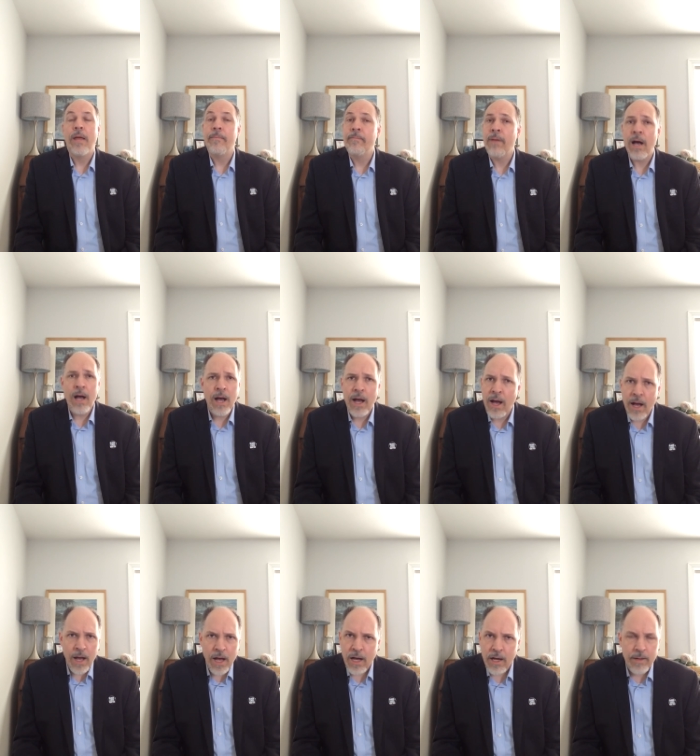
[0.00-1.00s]

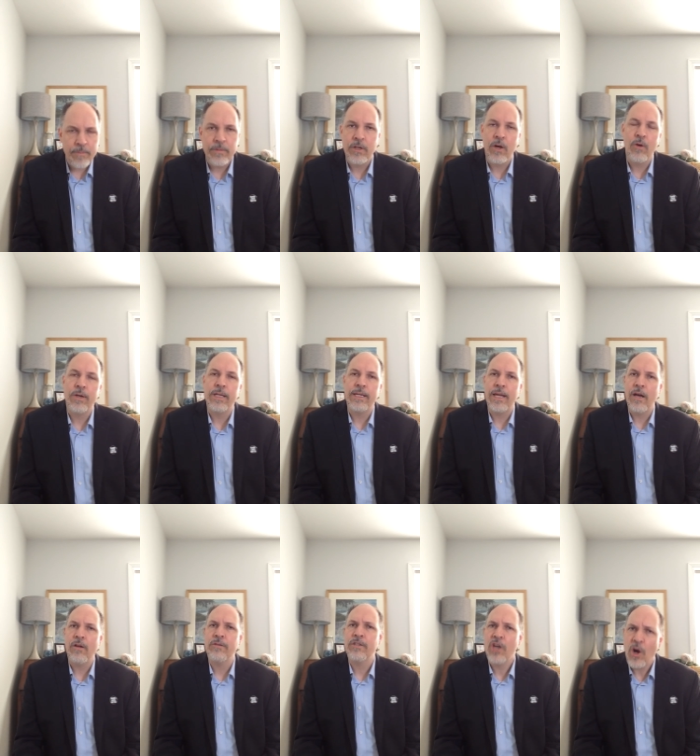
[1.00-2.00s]
Mom, Cody
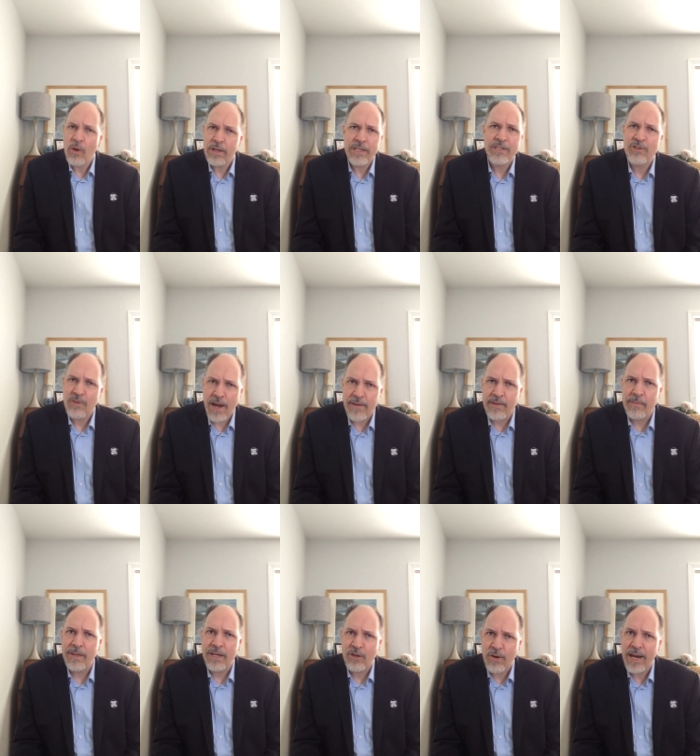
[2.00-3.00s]
yelled, Cody is
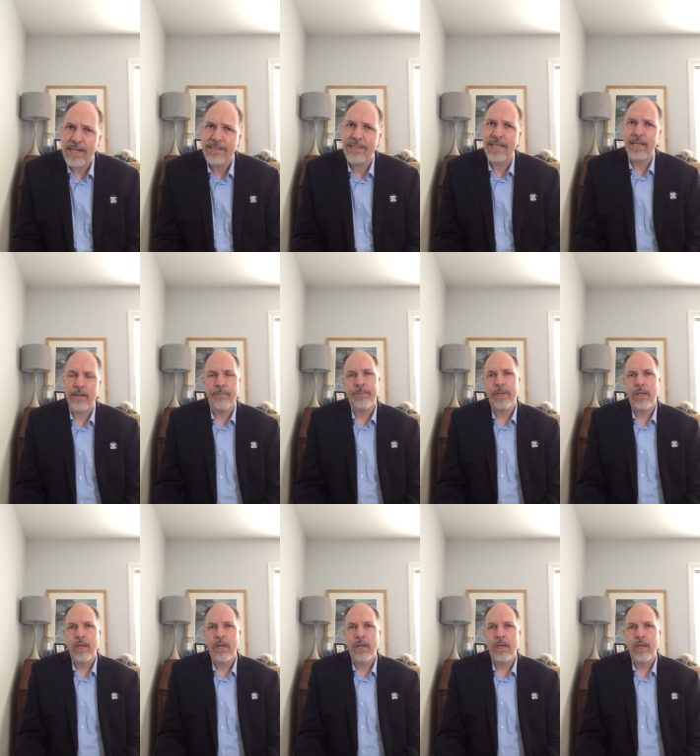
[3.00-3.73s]
driving me crazy.